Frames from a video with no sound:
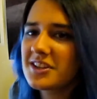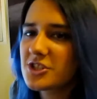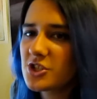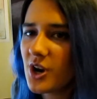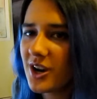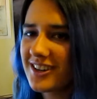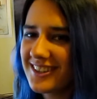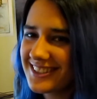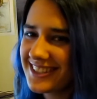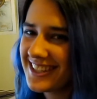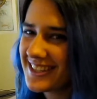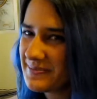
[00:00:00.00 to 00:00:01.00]
try and
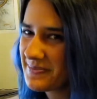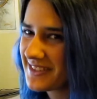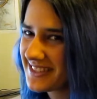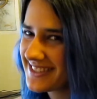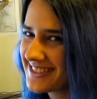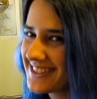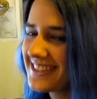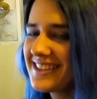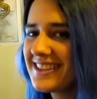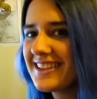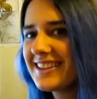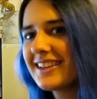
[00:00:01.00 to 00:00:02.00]
keep this
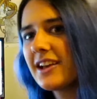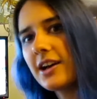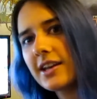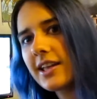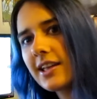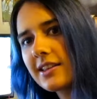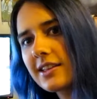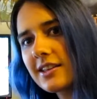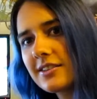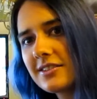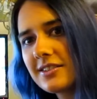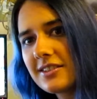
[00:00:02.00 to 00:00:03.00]
on Ellie.
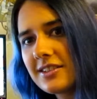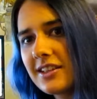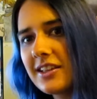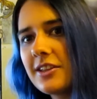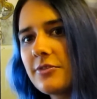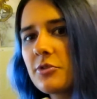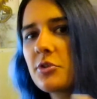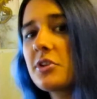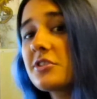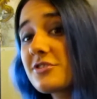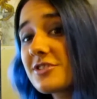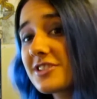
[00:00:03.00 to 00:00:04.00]
If you're
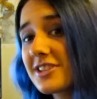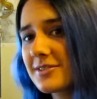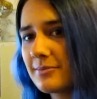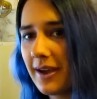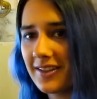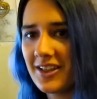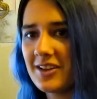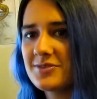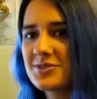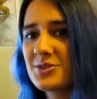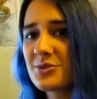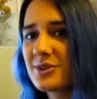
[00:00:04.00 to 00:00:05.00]
interested in my life
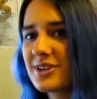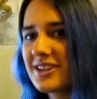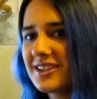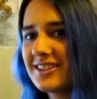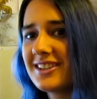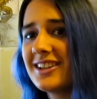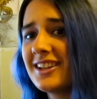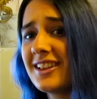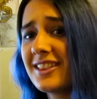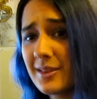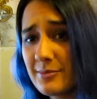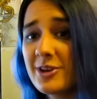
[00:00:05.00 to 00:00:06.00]
story,
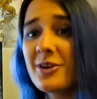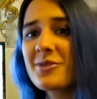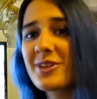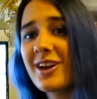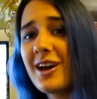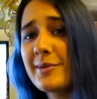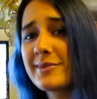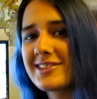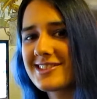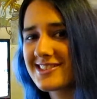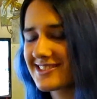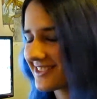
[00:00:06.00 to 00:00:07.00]
let me know in the
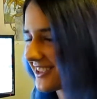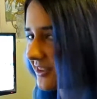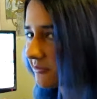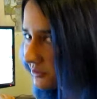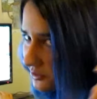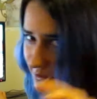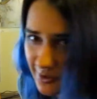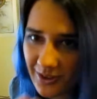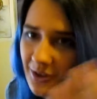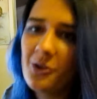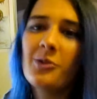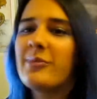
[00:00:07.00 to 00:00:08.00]
comments and we'll do a
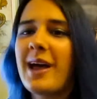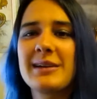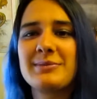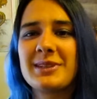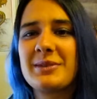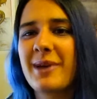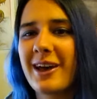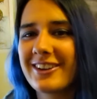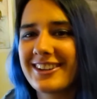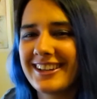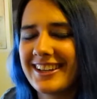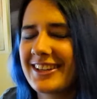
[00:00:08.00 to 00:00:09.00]
whole babble about
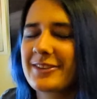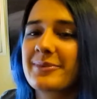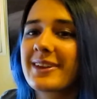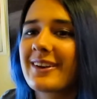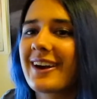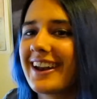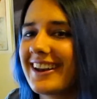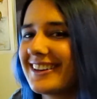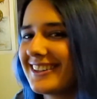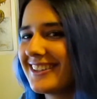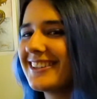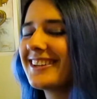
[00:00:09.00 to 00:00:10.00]
it. It'll be great.
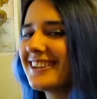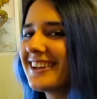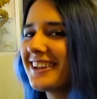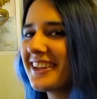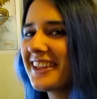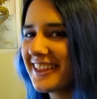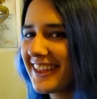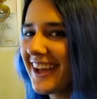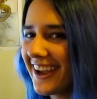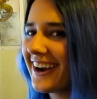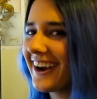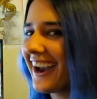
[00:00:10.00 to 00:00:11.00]

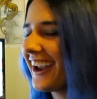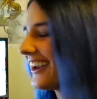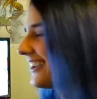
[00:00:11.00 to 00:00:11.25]
Alright.